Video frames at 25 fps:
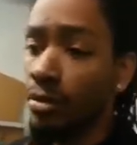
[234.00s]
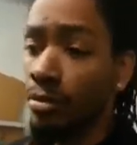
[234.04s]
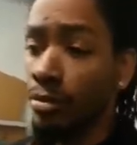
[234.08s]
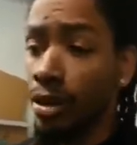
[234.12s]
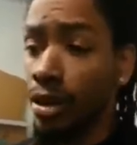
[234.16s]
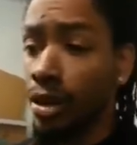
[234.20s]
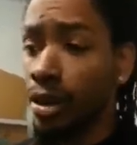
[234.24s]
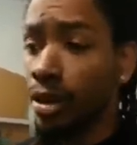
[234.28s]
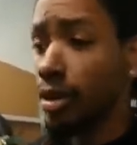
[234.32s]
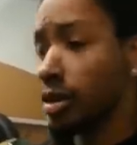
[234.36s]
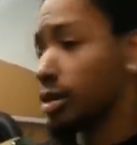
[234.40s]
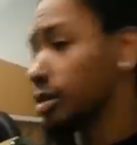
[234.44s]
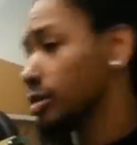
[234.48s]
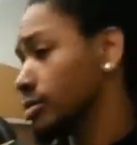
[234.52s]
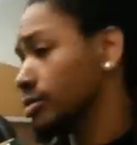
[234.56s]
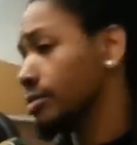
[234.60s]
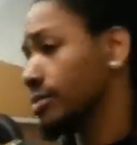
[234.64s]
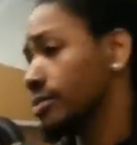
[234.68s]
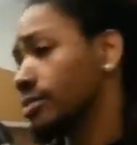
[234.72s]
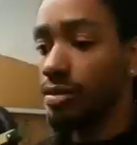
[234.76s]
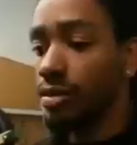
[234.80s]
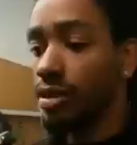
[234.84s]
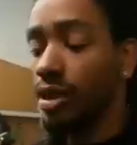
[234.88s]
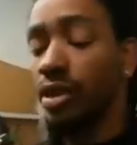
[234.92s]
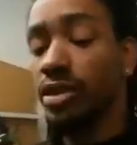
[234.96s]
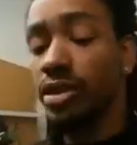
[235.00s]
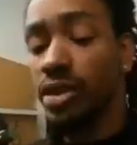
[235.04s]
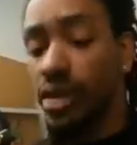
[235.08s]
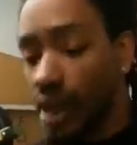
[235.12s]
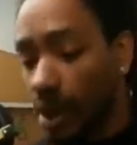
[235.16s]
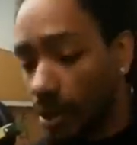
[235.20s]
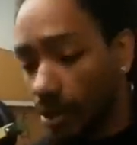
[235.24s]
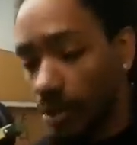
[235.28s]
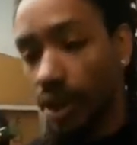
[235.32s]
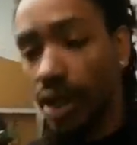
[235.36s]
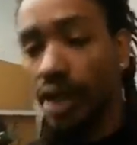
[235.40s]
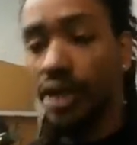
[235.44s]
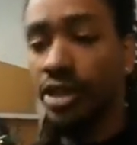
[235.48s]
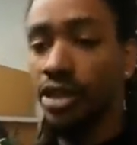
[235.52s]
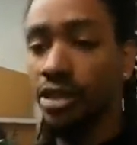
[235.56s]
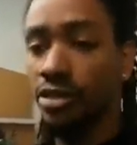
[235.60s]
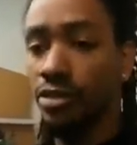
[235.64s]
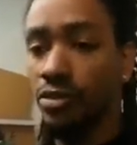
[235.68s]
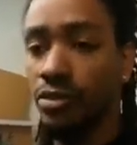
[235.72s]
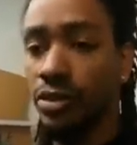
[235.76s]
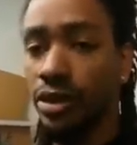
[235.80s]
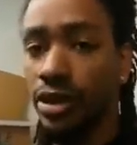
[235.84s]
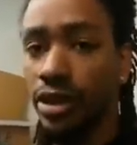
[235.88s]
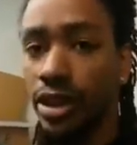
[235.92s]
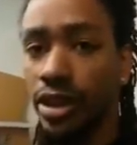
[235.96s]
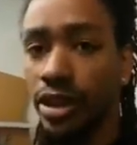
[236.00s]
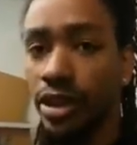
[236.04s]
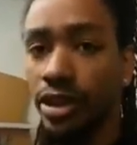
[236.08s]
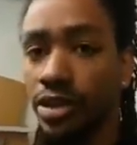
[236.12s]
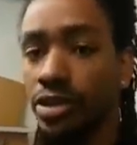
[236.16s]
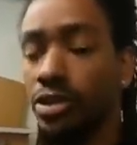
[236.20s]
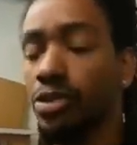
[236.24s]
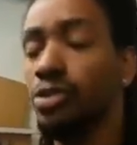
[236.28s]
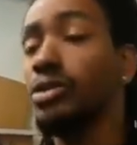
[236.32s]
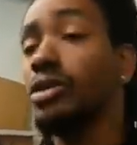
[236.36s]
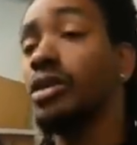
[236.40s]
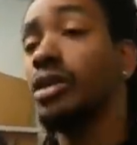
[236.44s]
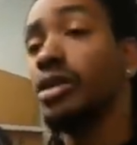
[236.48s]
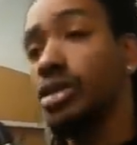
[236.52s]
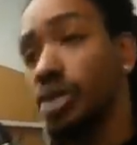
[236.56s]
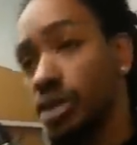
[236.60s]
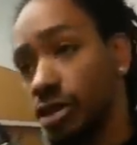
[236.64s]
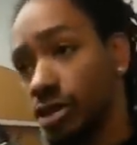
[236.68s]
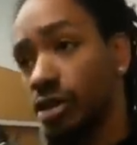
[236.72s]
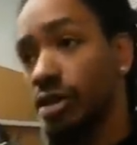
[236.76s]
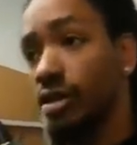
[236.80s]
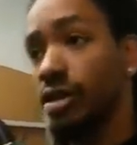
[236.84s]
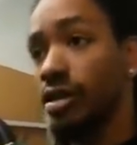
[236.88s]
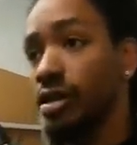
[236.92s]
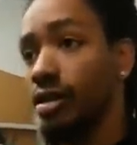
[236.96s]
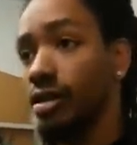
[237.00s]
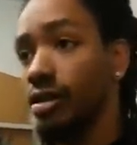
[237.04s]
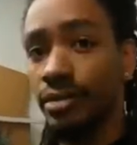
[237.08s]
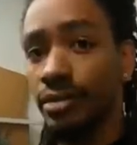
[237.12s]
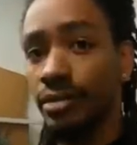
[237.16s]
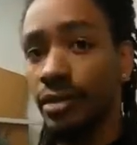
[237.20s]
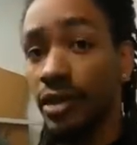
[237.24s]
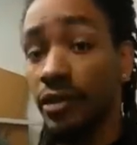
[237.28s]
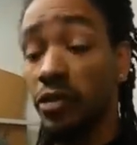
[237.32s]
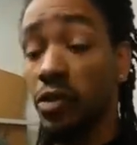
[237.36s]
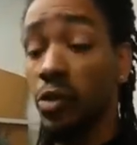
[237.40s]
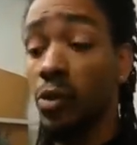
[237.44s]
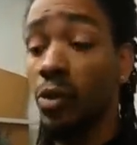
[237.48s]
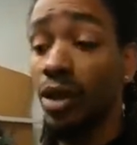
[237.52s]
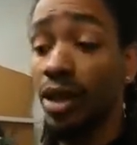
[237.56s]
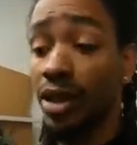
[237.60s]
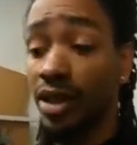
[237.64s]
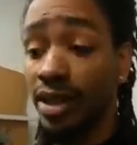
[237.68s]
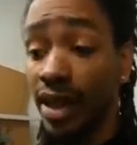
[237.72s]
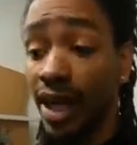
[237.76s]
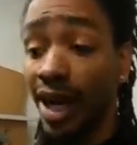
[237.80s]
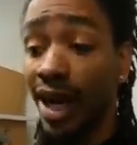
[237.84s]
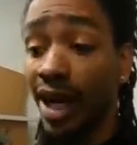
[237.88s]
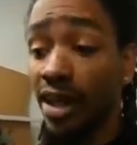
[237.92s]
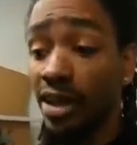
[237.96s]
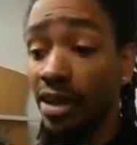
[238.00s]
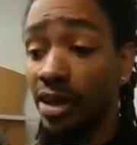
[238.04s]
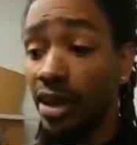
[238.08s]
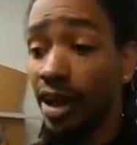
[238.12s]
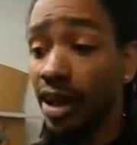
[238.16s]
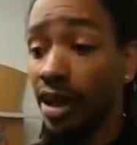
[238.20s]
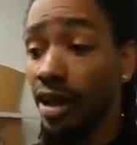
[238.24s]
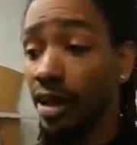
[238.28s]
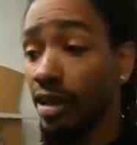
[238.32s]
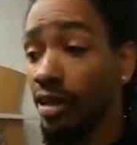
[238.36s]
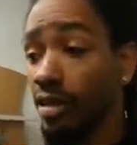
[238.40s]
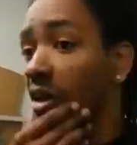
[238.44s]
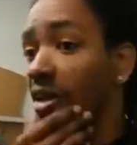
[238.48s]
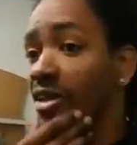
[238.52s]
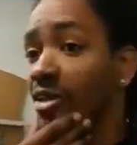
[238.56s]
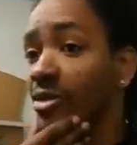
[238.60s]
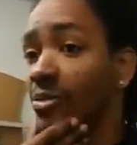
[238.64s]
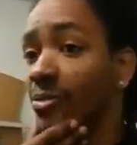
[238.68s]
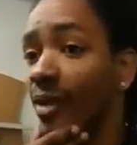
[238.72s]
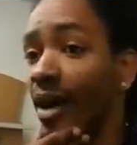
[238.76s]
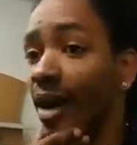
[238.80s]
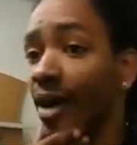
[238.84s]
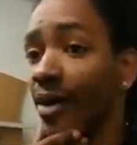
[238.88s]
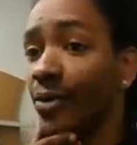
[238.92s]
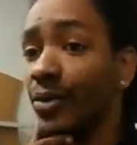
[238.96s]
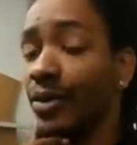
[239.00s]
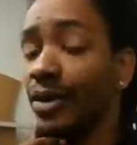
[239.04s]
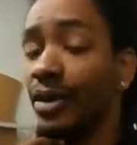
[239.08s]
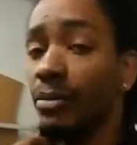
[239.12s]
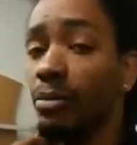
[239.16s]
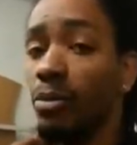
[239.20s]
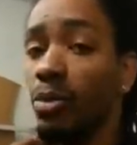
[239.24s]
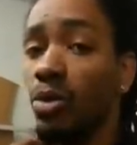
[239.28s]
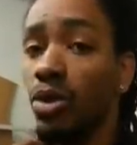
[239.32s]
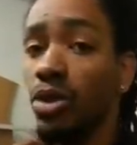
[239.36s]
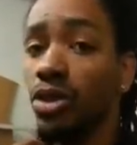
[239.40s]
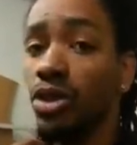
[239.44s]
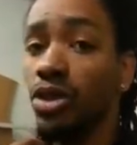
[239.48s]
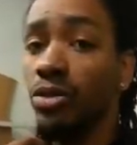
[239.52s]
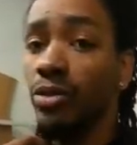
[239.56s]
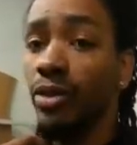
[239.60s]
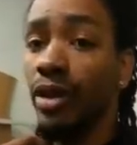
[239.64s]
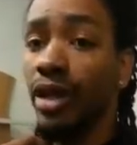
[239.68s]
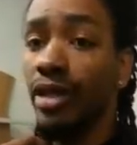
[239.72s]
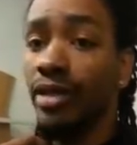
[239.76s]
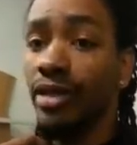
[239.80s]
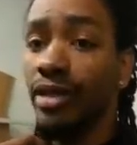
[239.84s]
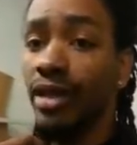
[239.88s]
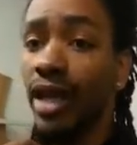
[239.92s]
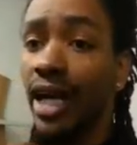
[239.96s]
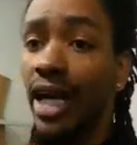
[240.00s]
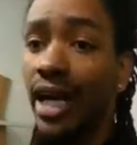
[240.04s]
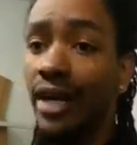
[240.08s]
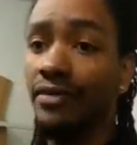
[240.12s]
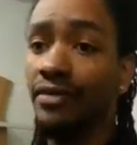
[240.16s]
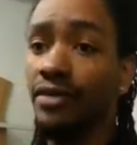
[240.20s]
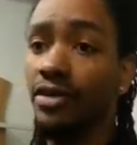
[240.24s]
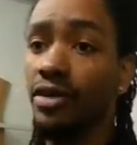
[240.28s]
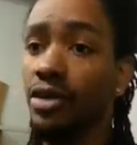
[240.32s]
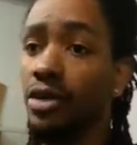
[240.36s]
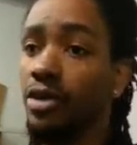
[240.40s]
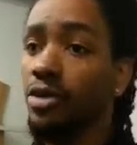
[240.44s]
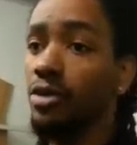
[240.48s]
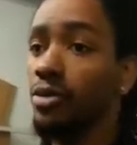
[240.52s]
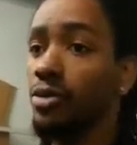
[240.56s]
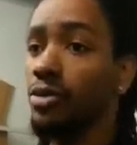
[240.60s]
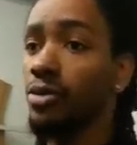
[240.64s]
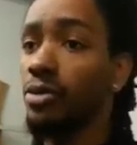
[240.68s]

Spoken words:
But y'all stay patient with it, enjoy the journey. If you want to dye your hair, you might want to moisturize it after you